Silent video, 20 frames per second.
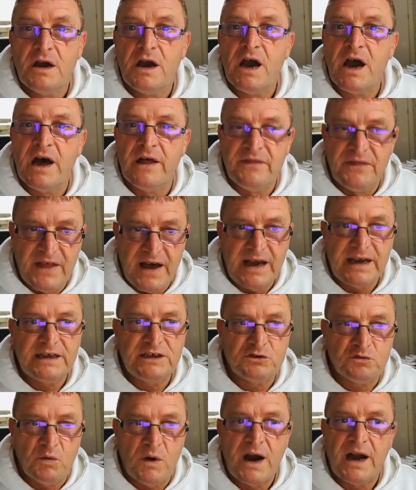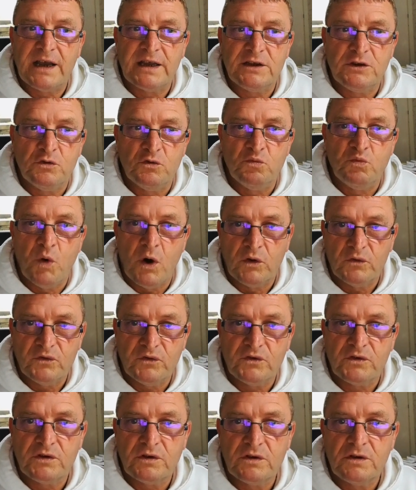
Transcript: And that is why you want